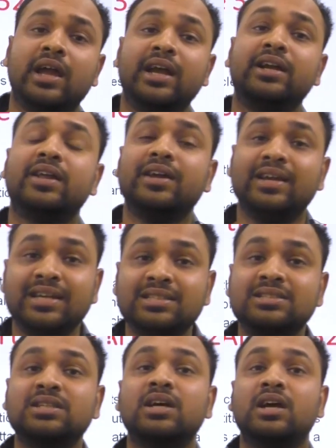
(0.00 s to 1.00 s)
it
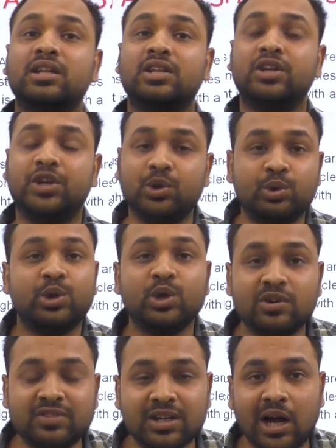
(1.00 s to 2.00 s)
is the duty
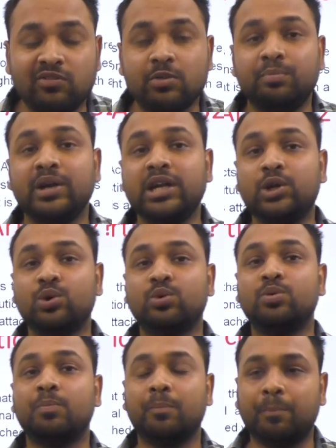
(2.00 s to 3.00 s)
of the government
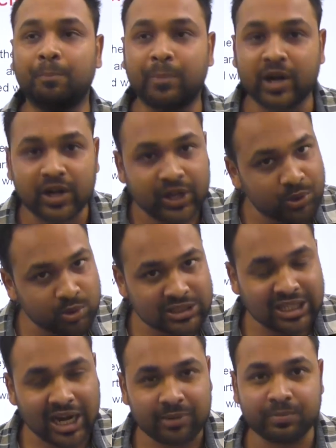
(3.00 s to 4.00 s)
to
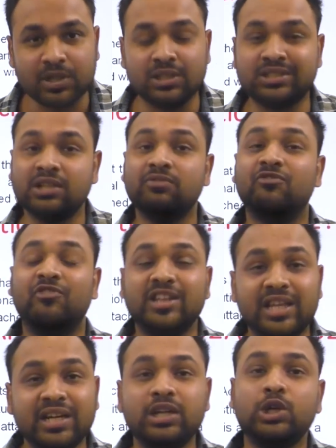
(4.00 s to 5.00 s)
produce that person
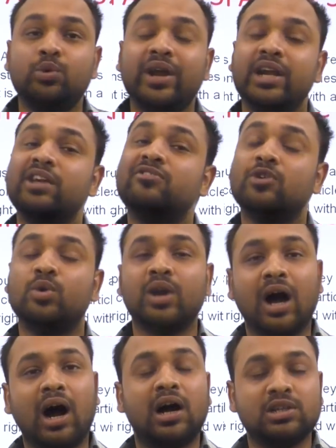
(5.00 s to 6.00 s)
within
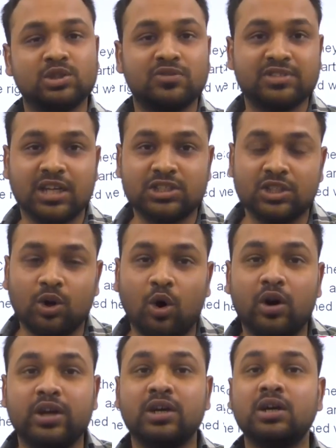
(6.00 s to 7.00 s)
24 hours of such an
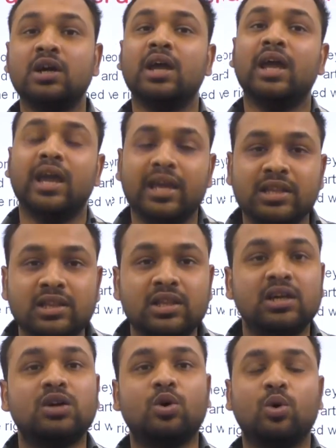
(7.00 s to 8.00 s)
order in
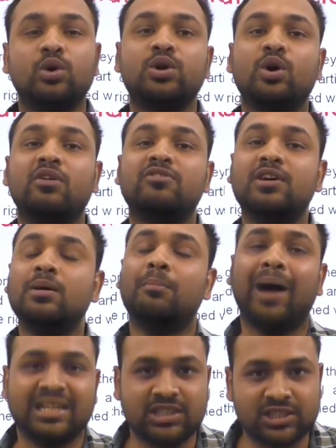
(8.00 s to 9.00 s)
the court of a
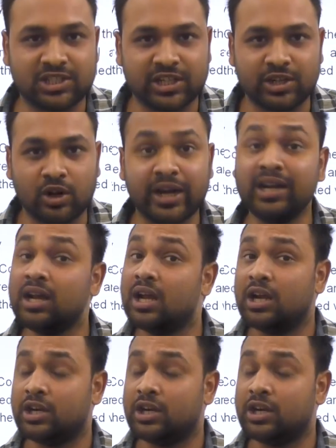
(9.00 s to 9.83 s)
magistrate, all right?